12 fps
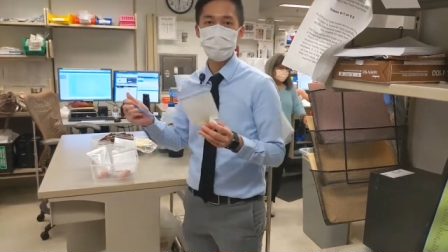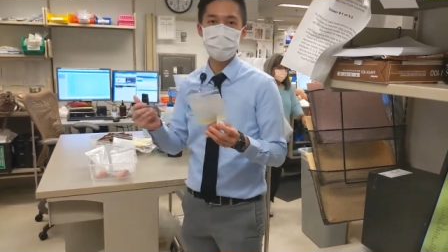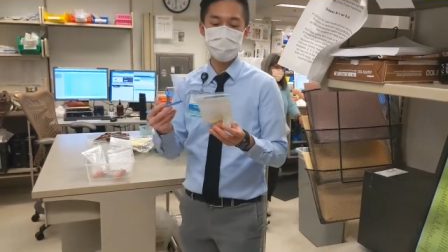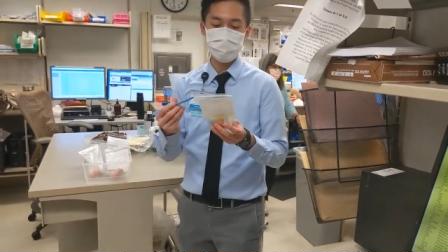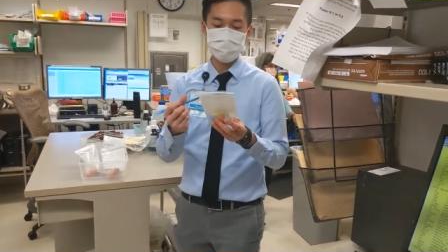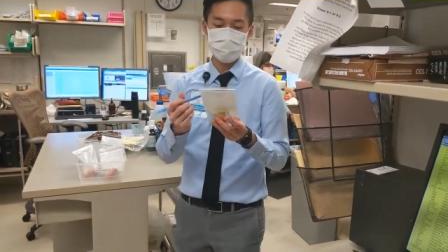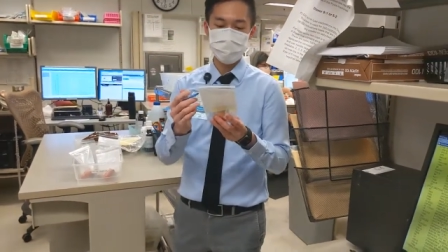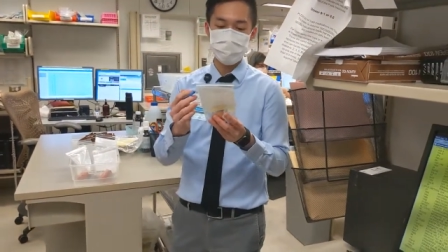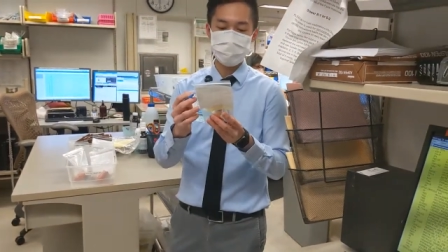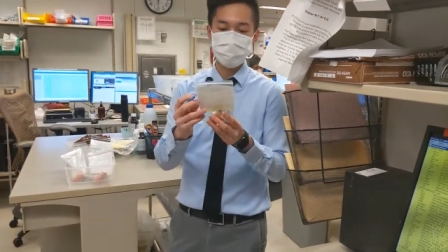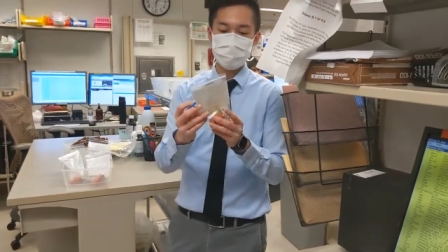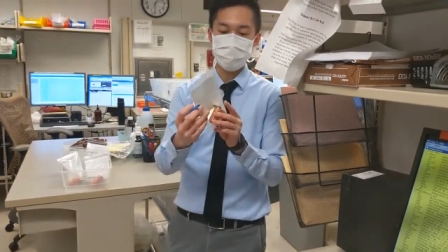accordingly
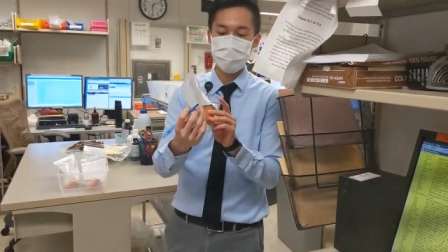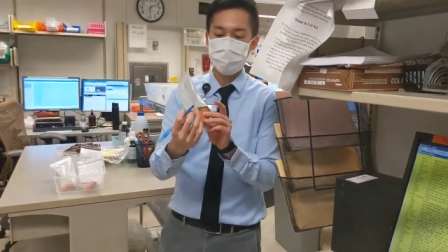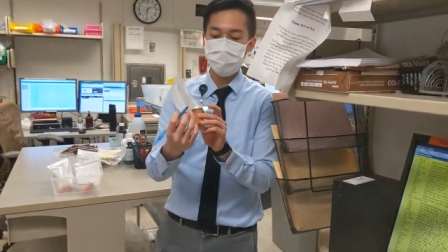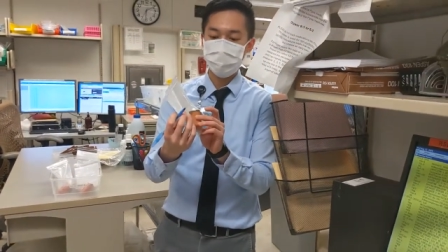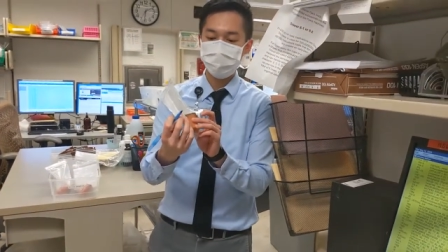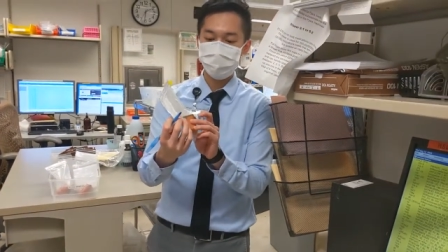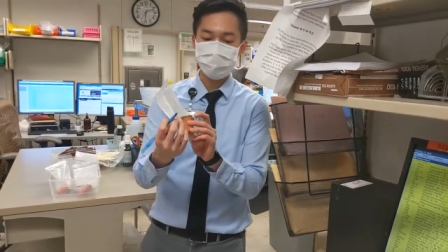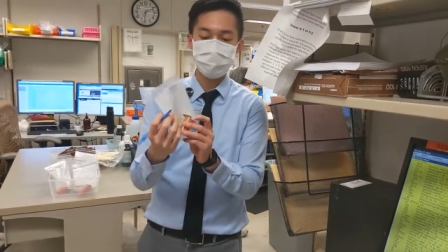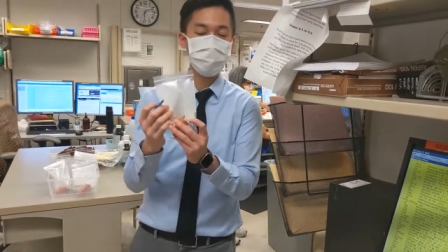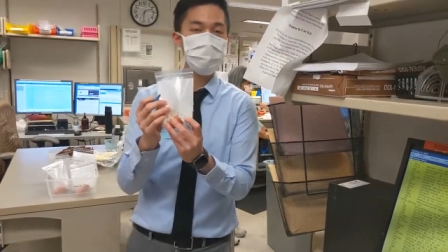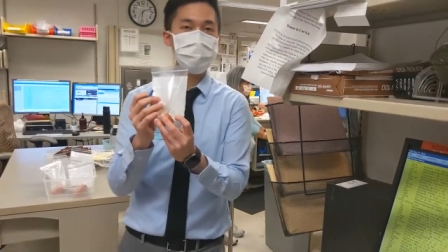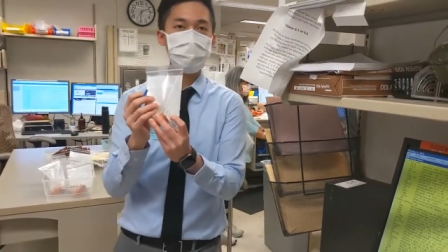to what is
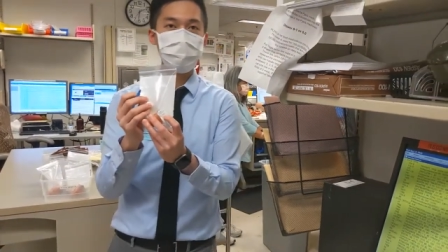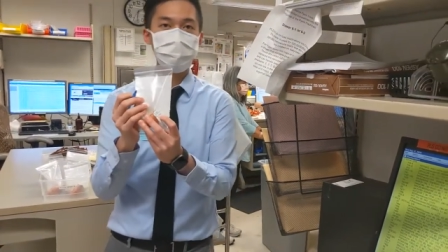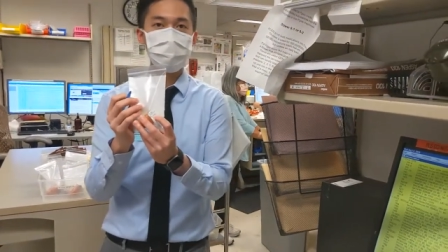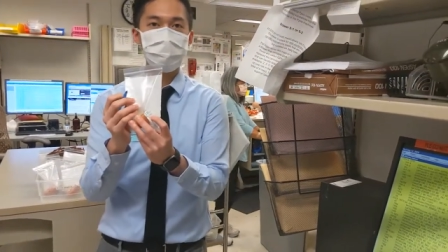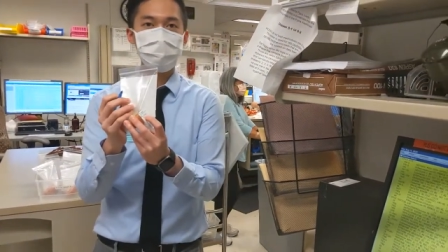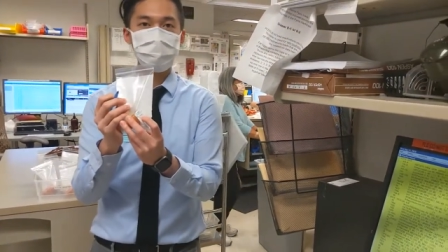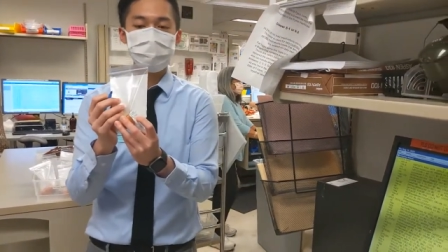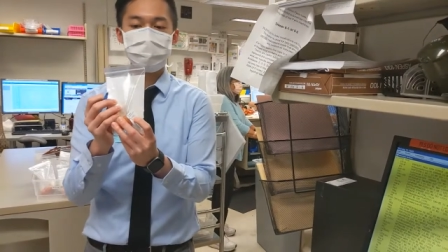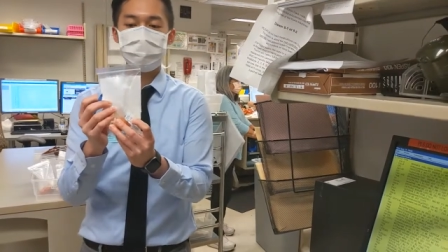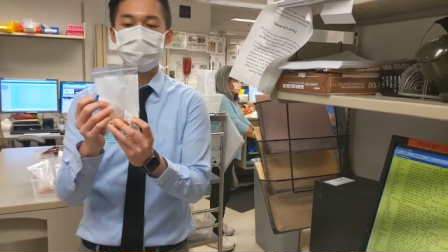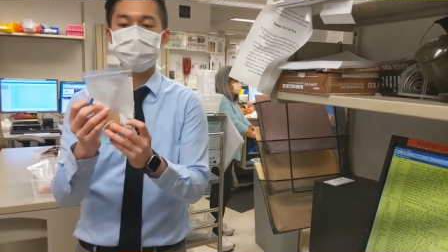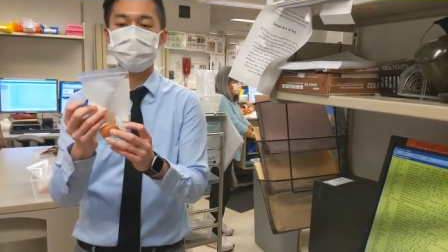inside the product
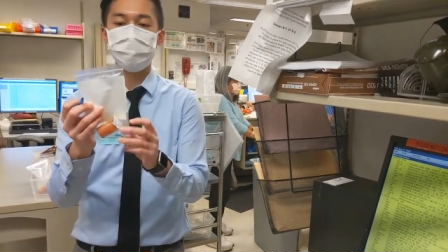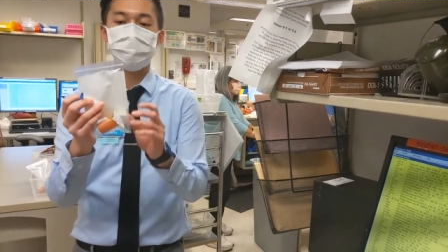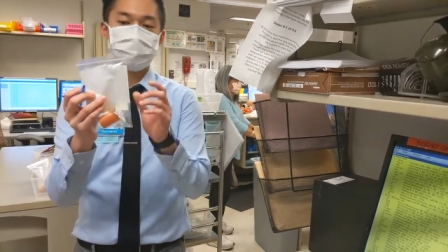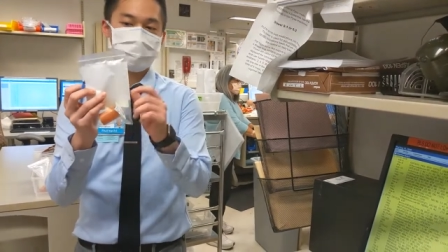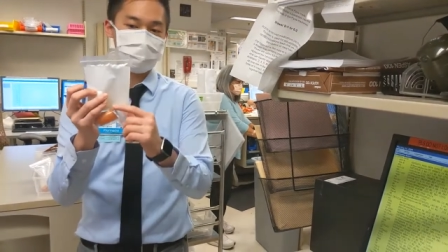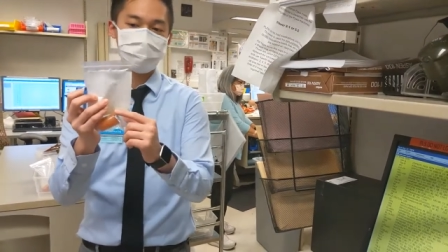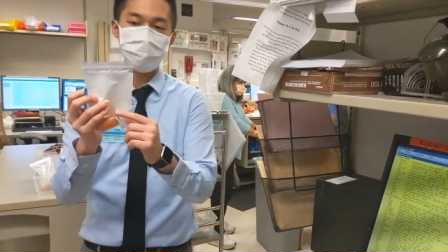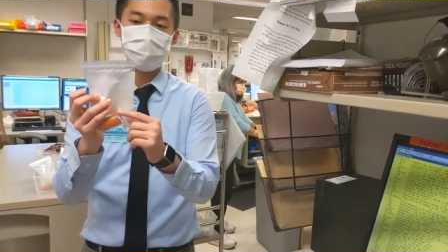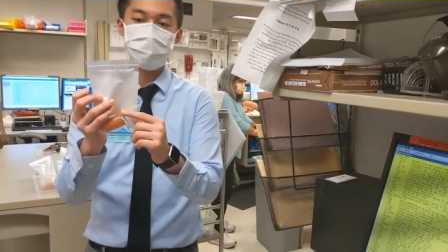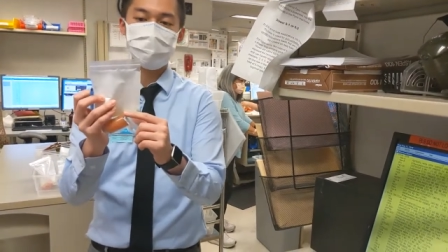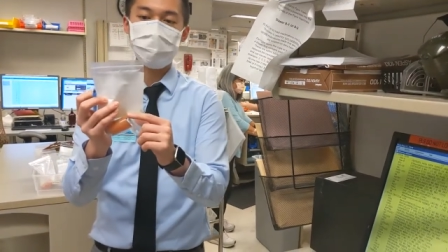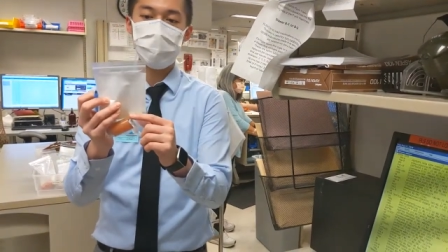and what is
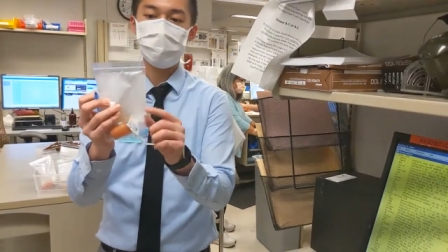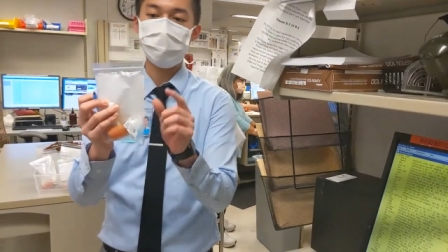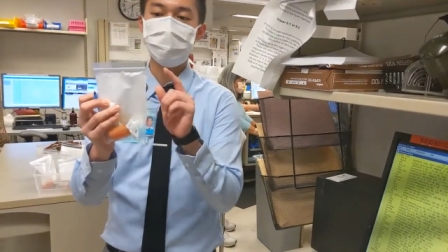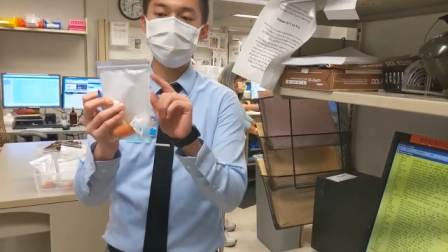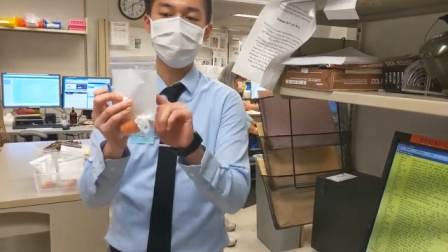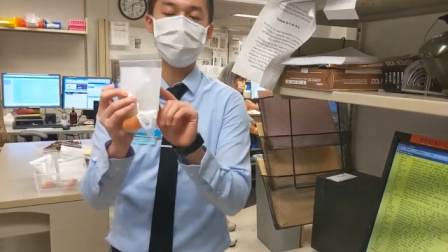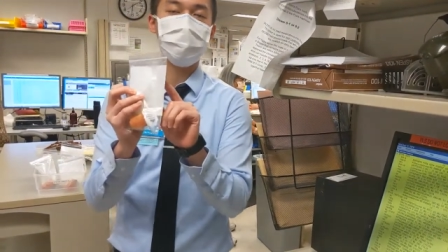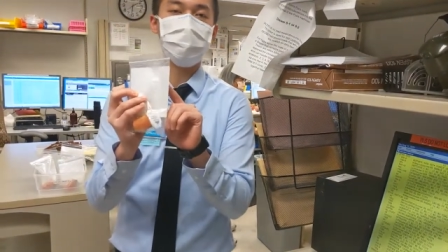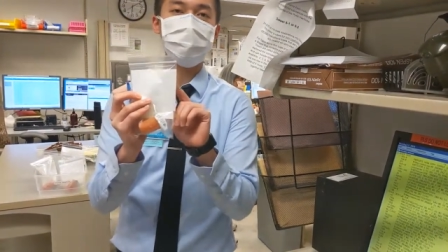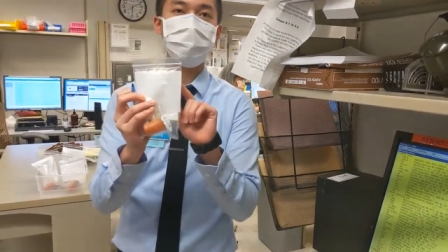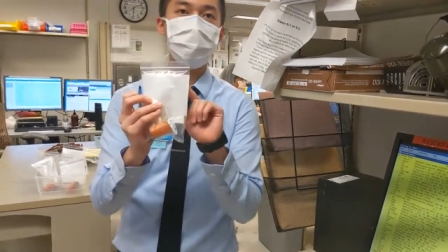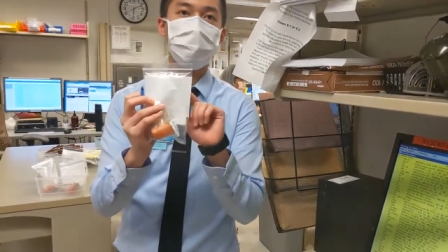inside the bag and also what
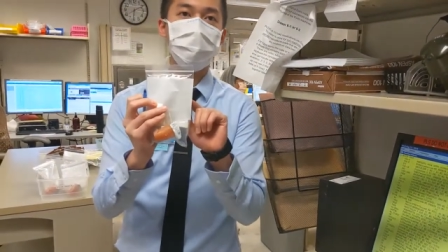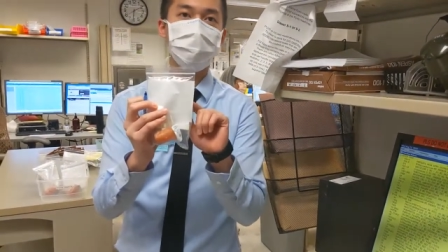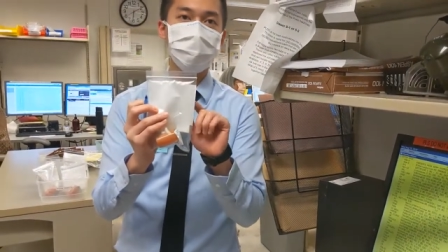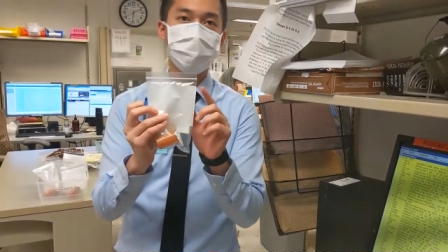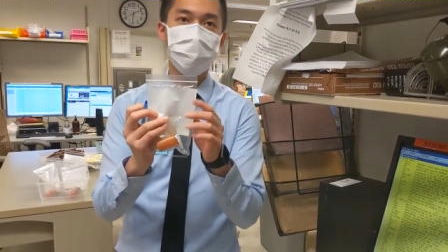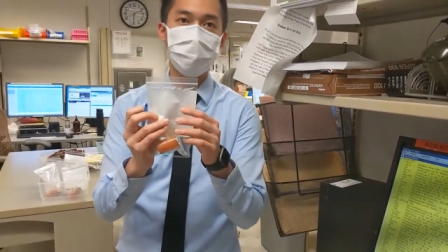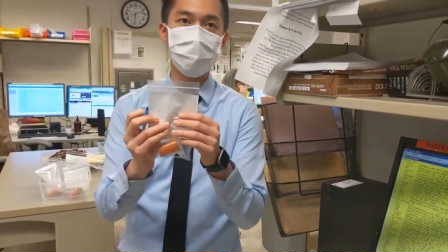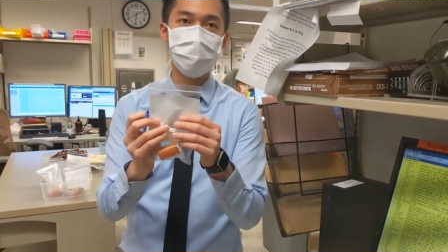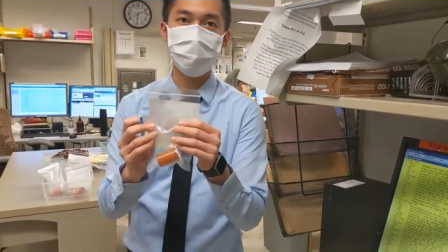is on the labels.